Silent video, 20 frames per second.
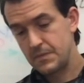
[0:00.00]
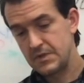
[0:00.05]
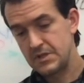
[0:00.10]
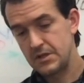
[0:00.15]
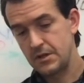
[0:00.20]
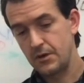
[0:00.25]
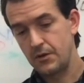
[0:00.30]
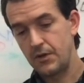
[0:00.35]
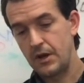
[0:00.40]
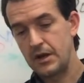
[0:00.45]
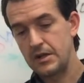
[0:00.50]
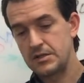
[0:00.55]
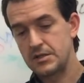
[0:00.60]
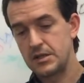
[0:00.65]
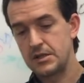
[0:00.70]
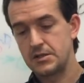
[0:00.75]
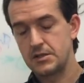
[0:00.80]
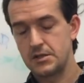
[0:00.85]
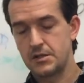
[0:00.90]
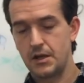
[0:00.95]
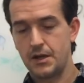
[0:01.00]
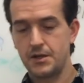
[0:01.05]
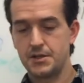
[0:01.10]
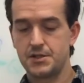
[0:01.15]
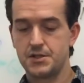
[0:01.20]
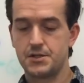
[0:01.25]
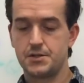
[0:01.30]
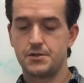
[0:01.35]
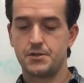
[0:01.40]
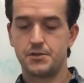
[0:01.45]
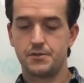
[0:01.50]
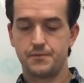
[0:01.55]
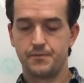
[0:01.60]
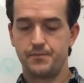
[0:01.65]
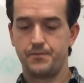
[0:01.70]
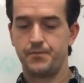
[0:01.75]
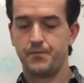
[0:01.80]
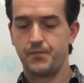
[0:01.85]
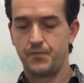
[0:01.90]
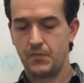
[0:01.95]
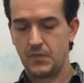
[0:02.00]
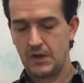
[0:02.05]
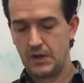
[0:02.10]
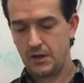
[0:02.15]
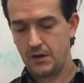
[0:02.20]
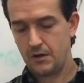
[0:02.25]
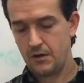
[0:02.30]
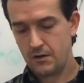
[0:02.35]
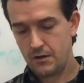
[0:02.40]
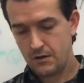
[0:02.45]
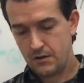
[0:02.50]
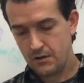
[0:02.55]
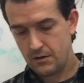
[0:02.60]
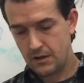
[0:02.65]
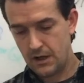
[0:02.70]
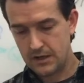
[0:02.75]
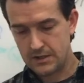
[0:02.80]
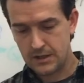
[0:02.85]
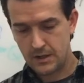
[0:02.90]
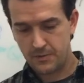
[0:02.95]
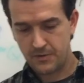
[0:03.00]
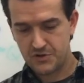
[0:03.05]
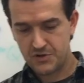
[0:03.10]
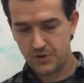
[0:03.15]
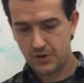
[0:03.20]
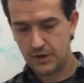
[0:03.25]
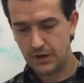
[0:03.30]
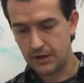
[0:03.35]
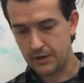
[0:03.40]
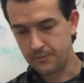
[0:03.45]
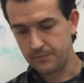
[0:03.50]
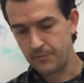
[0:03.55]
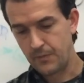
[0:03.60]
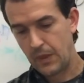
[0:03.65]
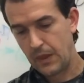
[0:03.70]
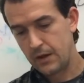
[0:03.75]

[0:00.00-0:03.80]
So that necessitates that type of training.